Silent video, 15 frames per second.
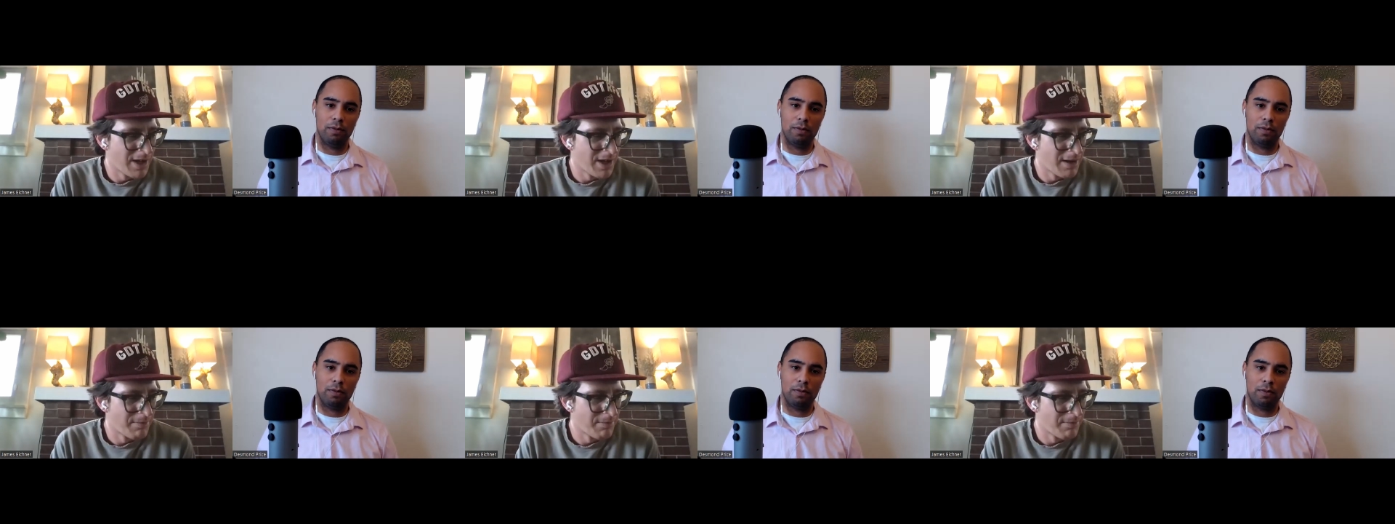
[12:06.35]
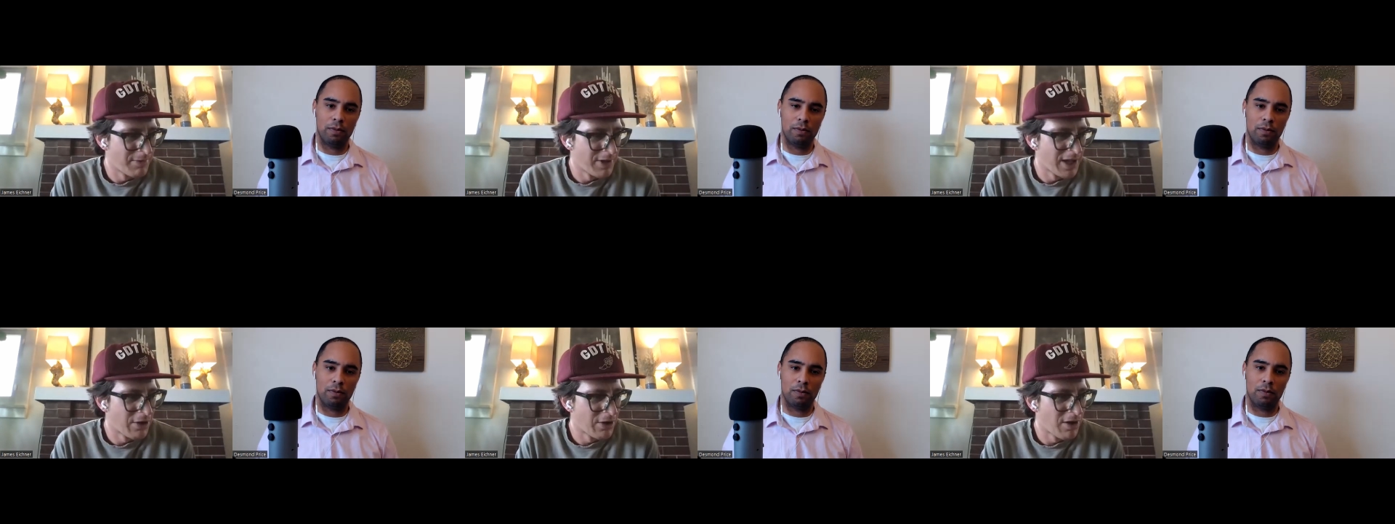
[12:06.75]
Speaker 1: um,
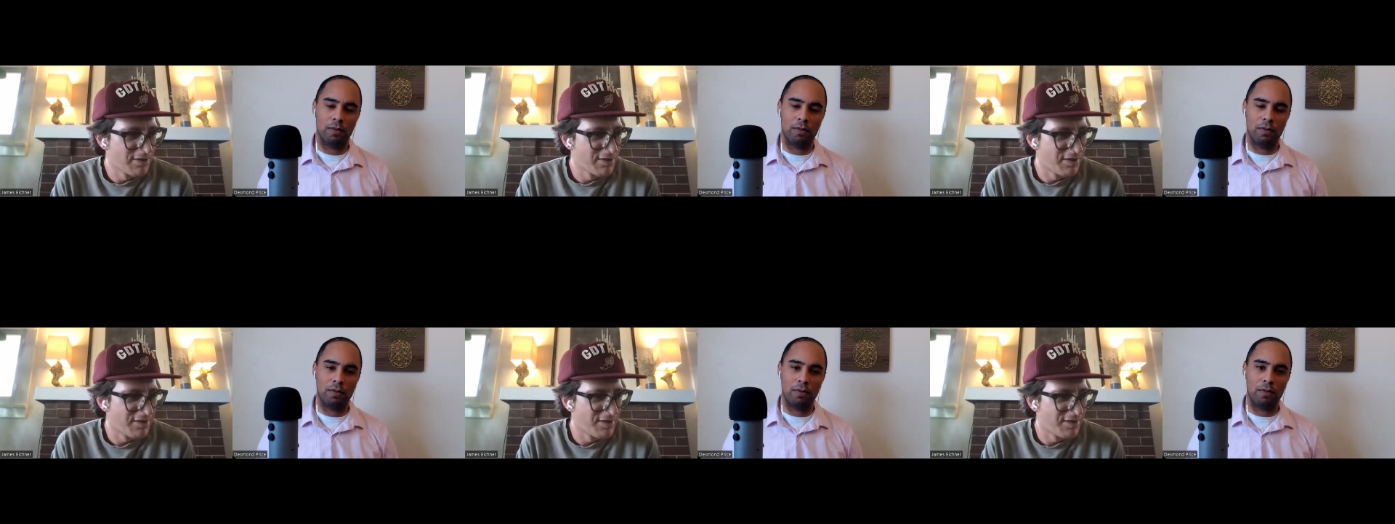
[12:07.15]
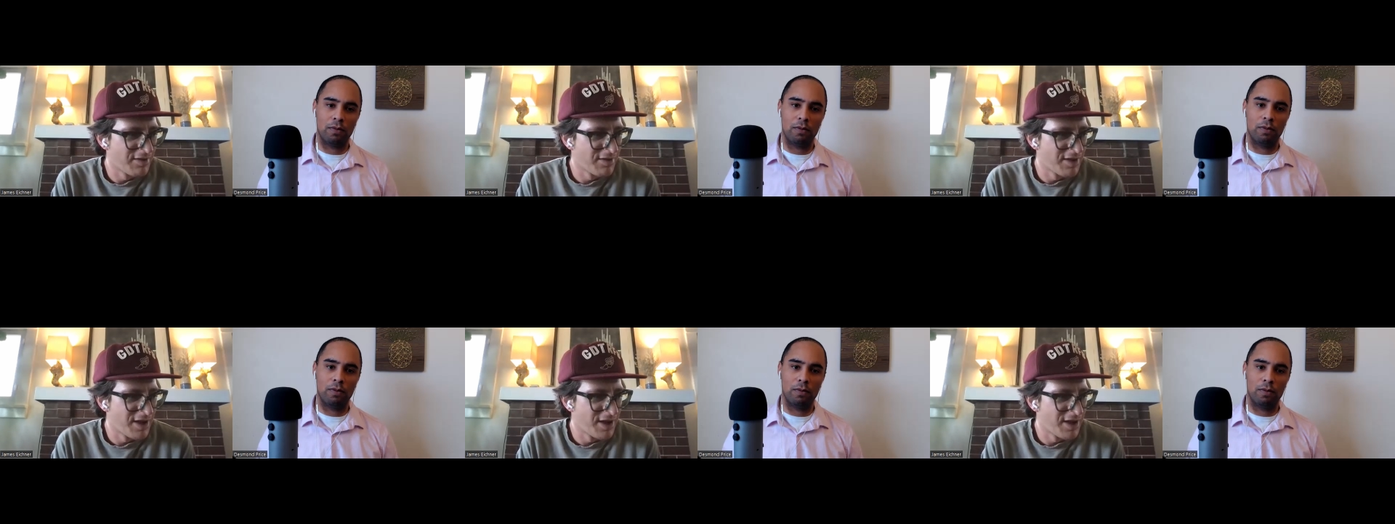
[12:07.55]
like all
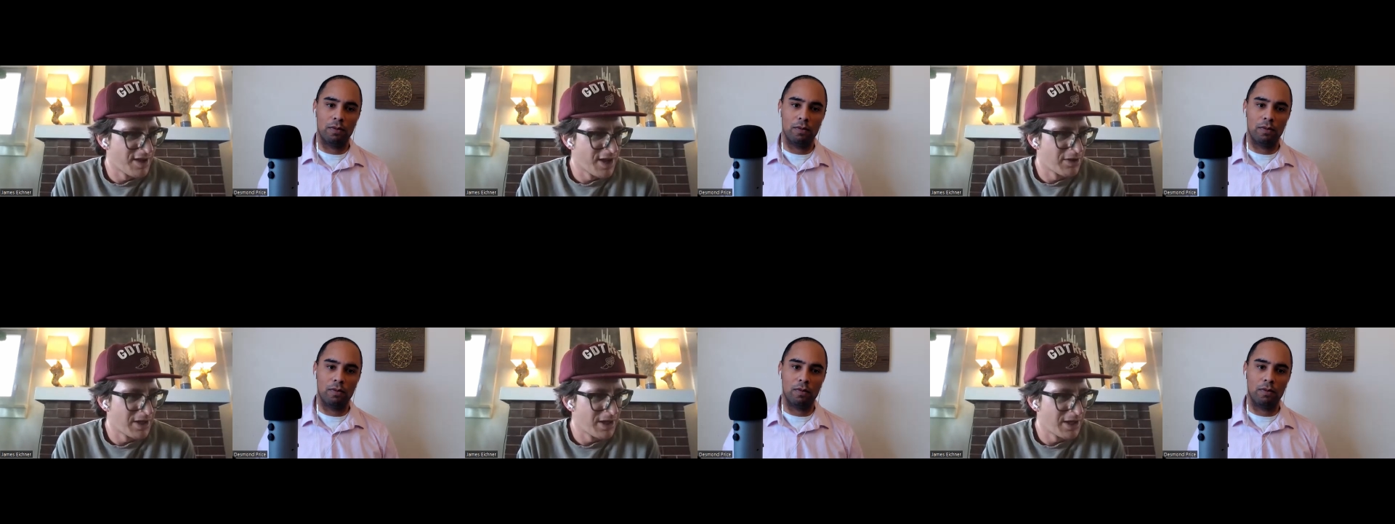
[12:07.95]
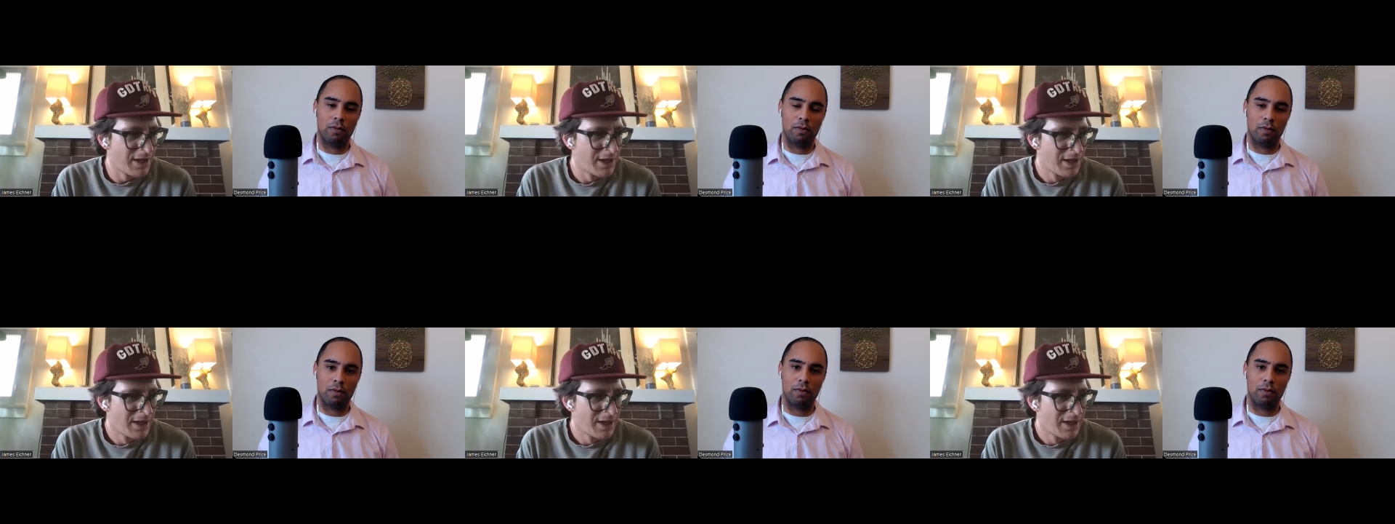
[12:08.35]
sustainability